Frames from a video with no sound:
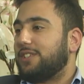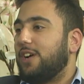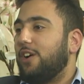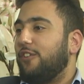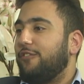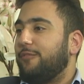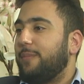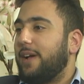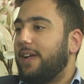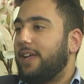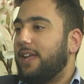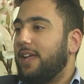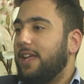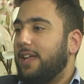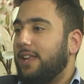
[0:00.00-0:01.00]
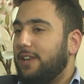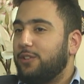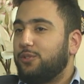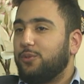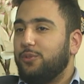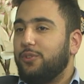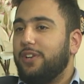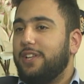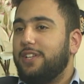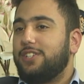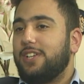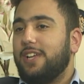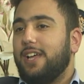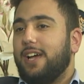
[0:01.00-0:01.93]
out of my little knowledge,